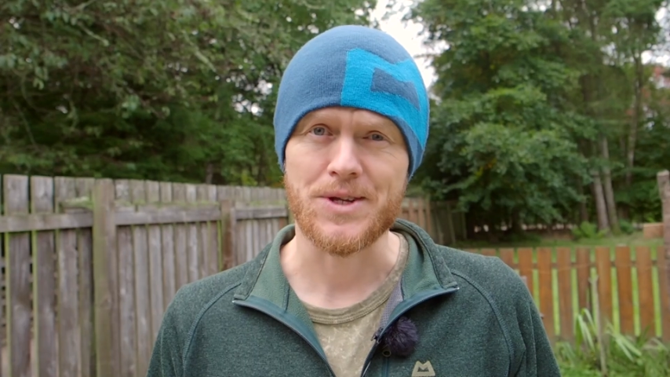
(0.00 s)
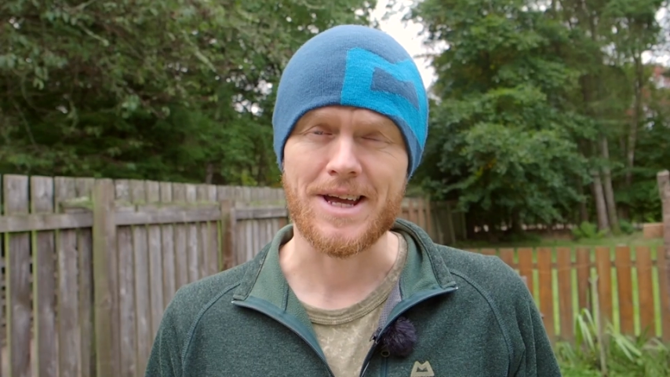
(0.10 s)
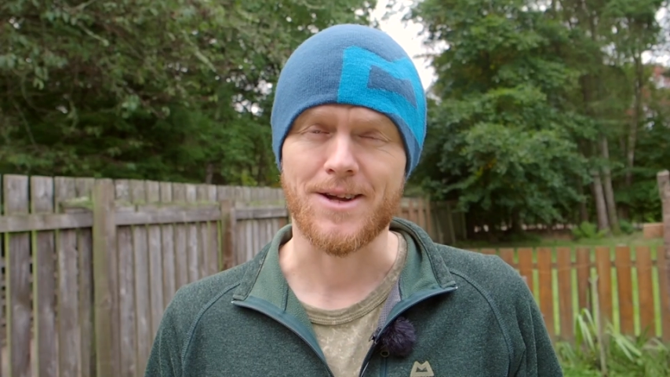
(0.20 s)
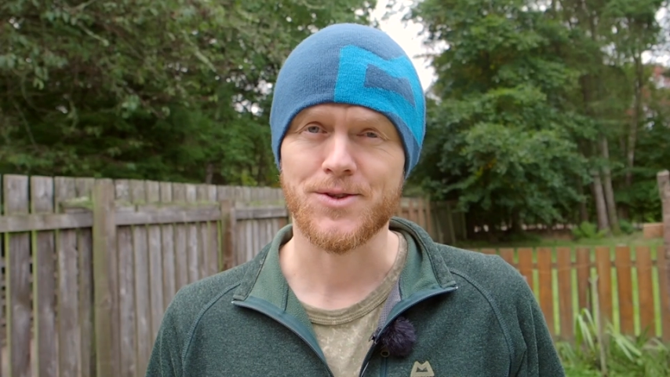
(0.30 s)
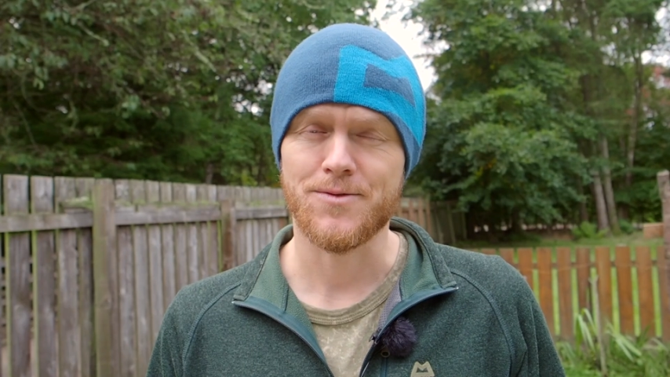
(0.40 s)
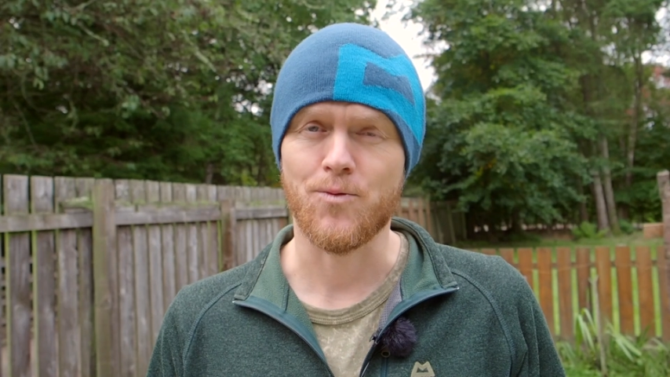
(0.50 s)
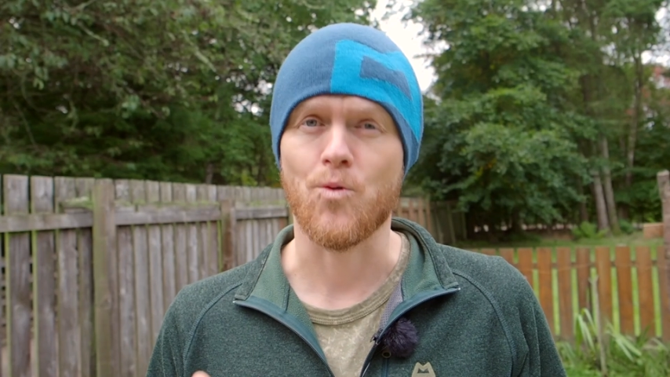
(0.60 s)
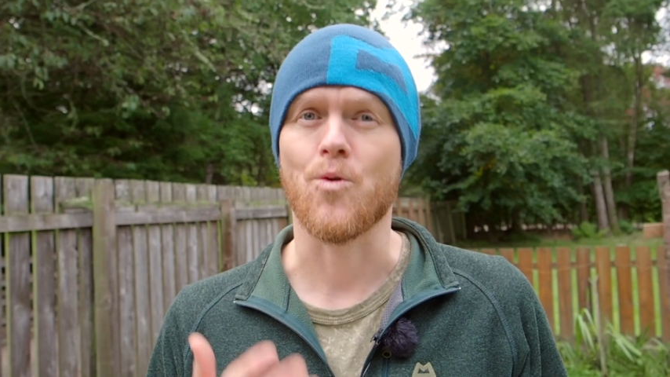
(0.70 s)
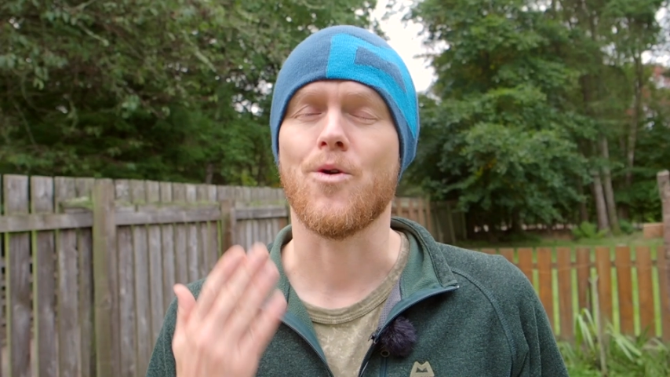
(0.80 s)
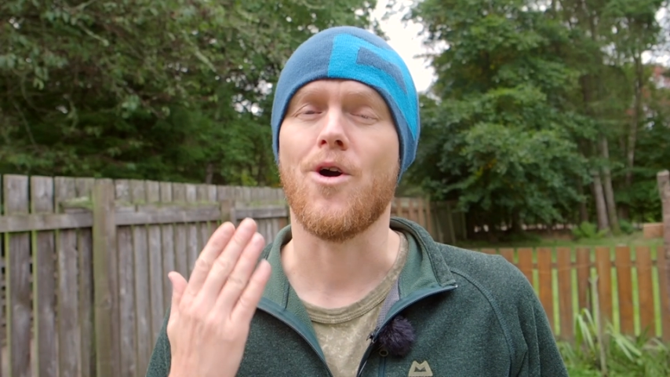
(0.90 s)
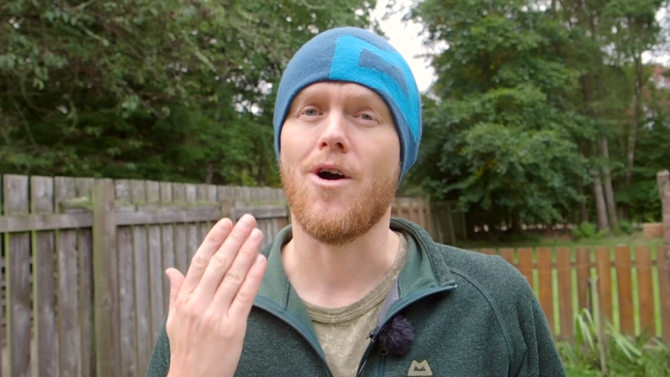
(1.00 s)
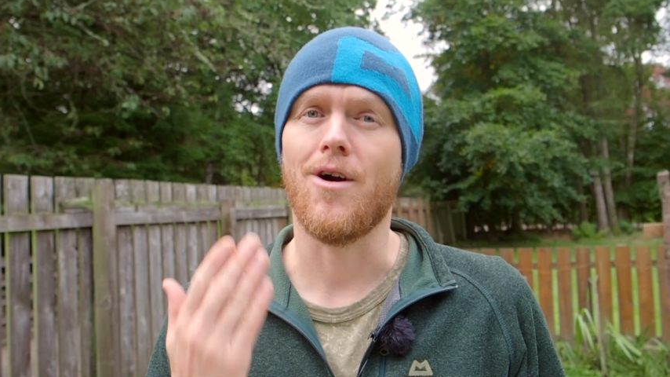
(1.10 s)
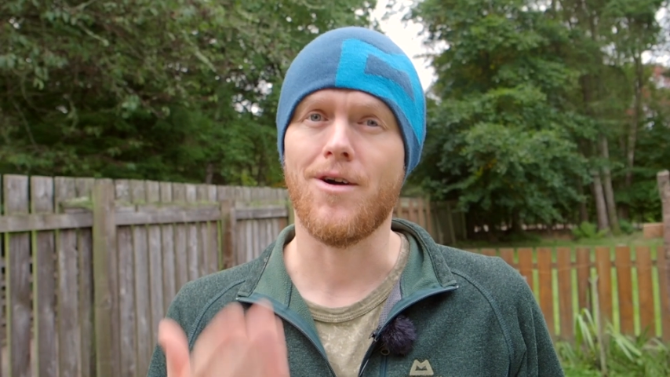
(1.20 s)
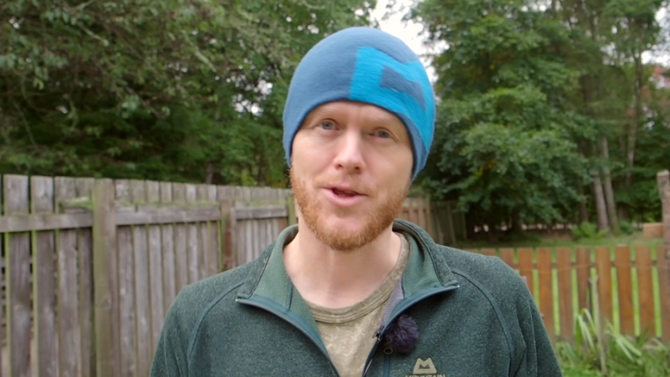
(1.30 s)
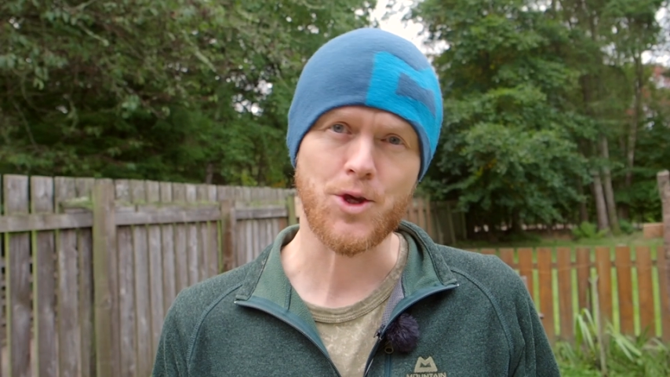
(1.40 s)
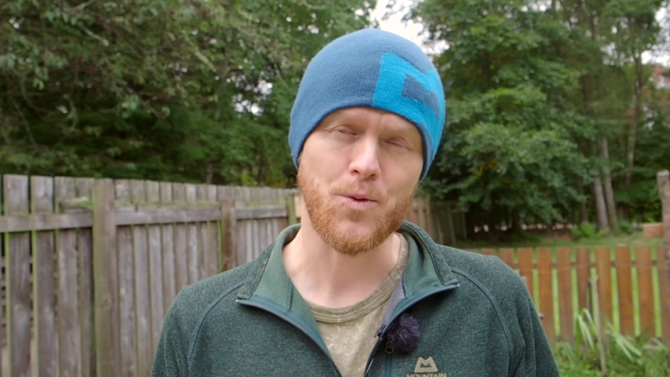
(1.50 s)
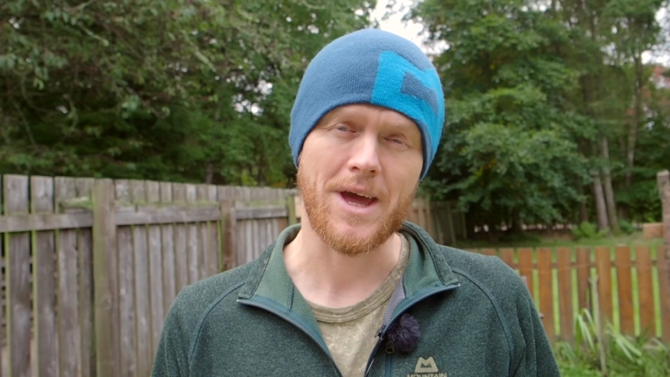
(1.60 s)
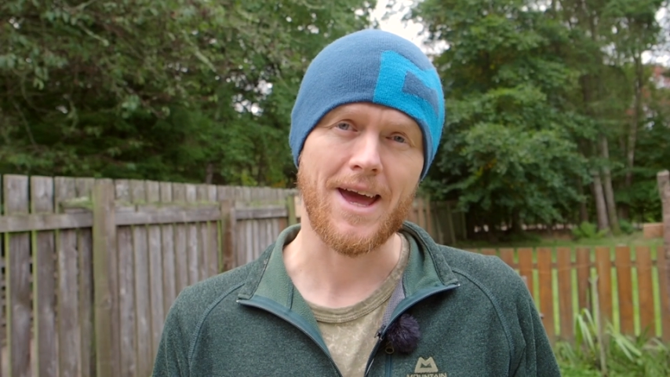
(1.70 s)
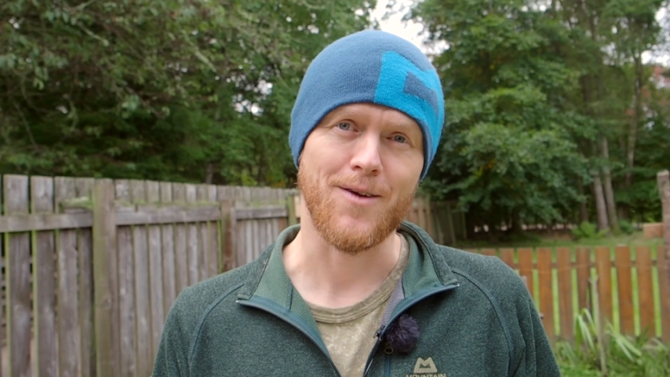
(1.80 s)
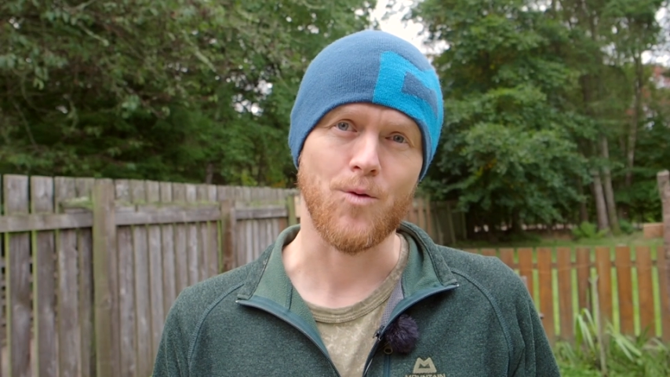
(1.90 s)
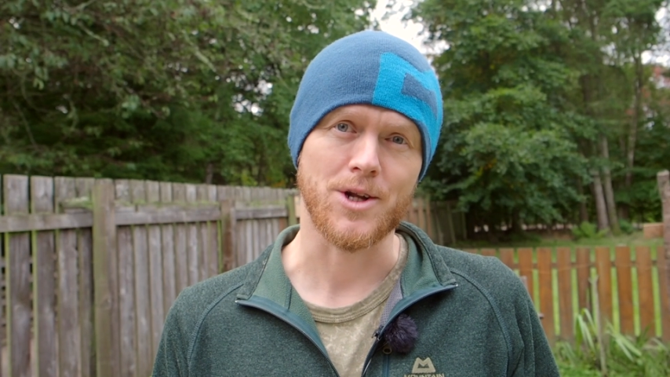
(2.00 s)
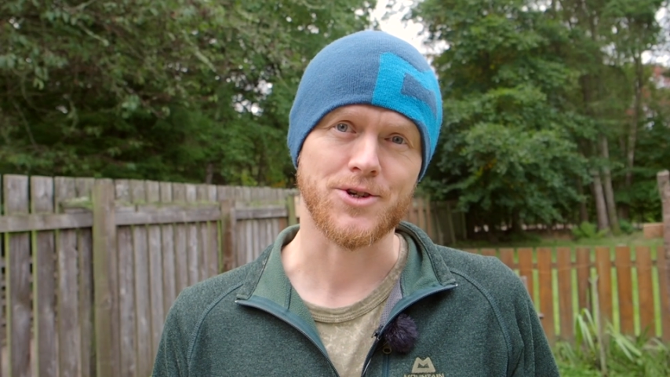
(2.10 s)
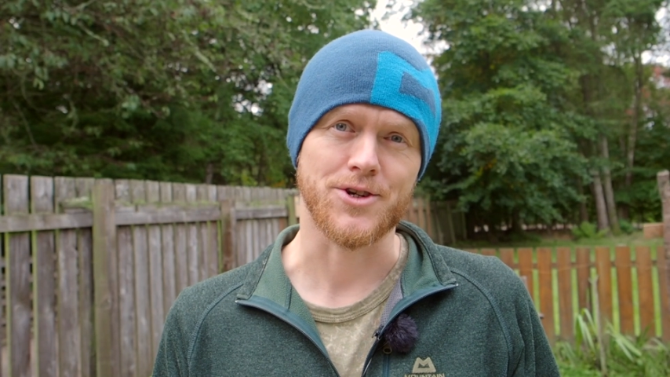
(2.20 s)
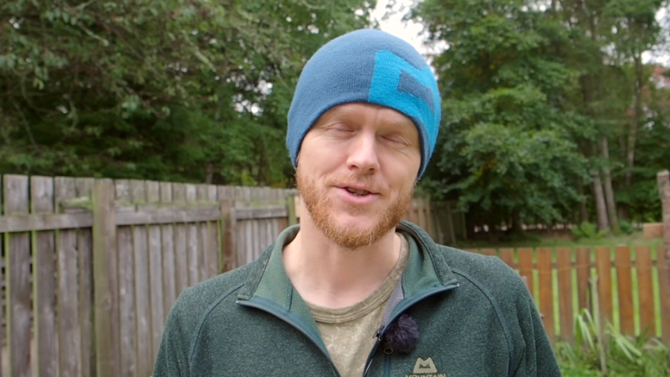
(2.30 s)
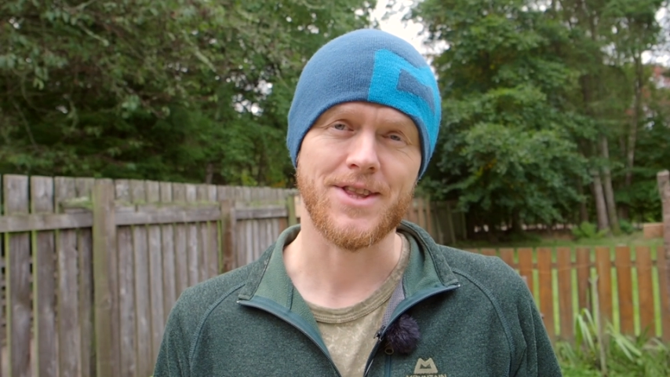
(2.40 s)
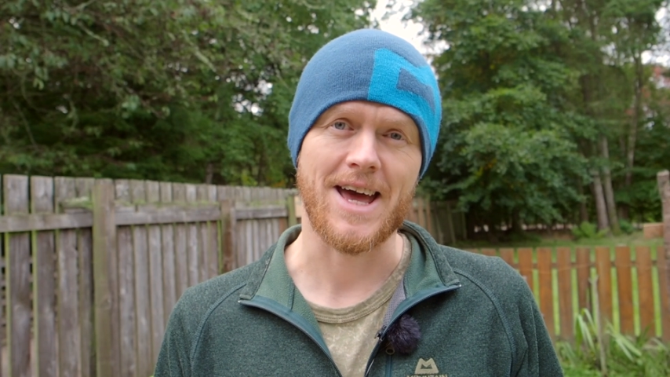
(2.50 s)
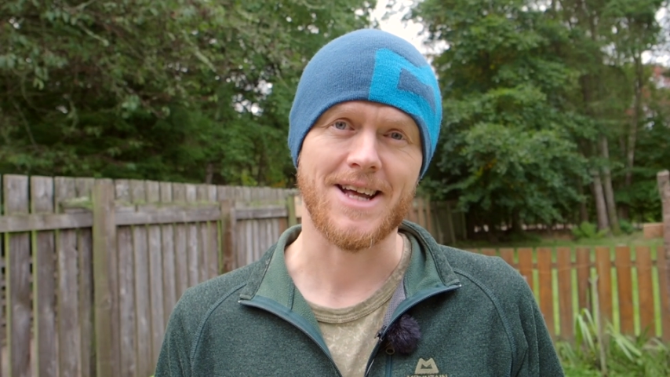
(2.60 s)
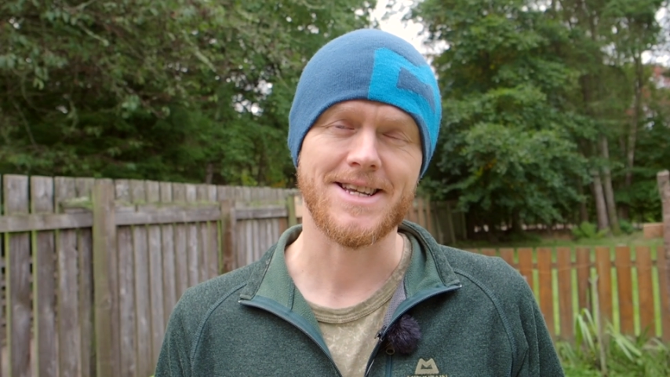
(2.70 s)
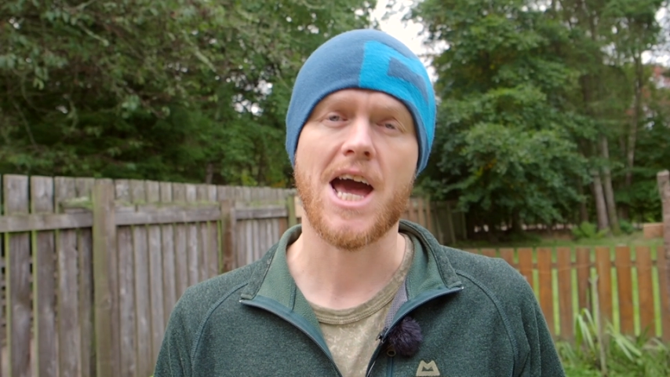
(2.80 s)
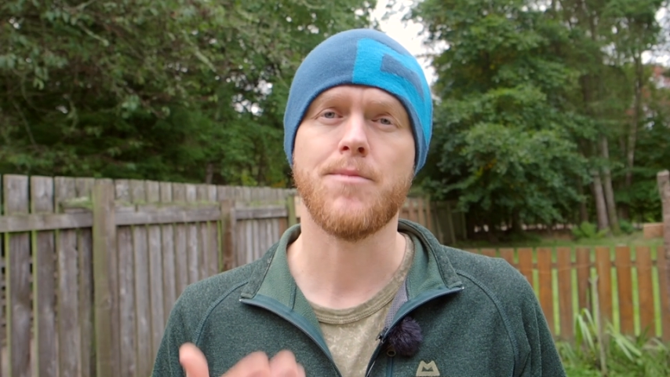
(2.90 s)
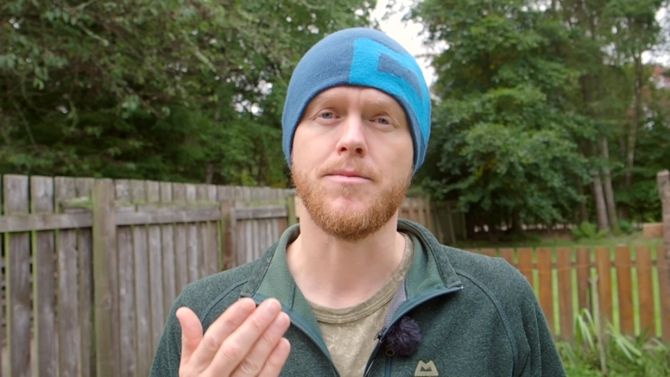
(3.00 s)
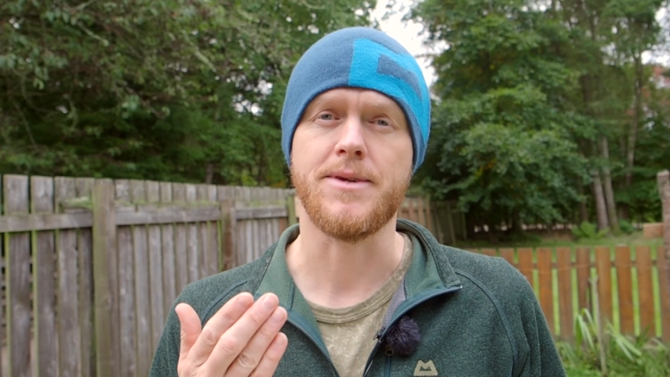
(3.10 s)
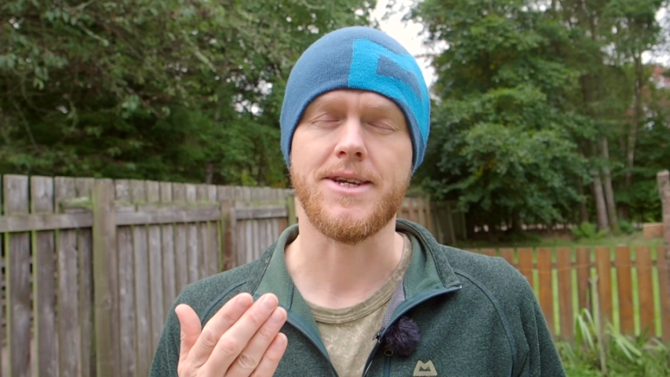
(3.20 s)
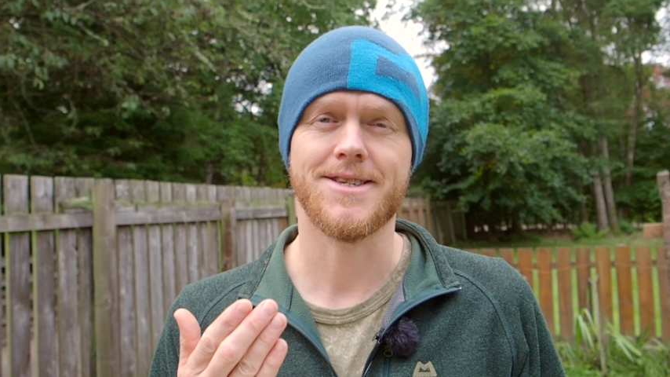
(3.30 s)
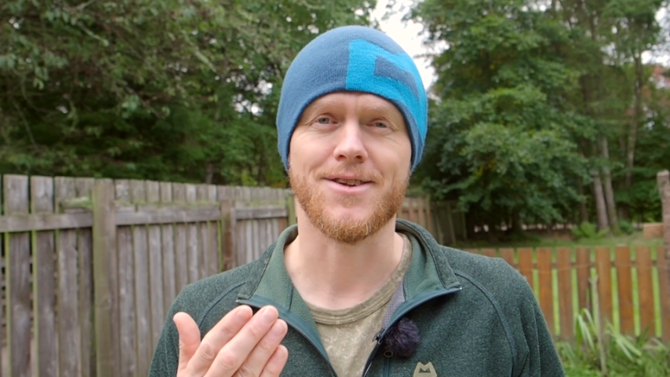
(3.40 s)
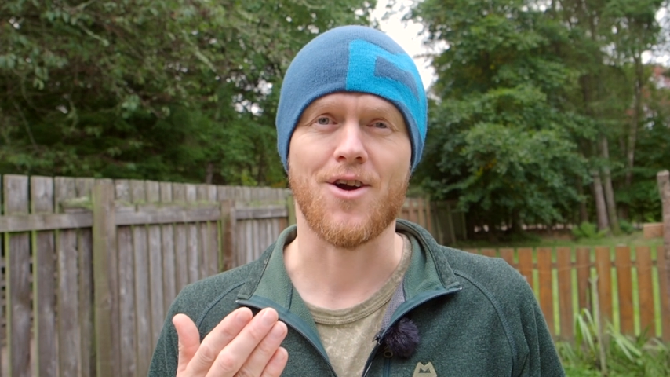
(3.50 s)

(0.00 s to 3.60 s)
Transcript: announce for all the UK watchers that Happy Beaks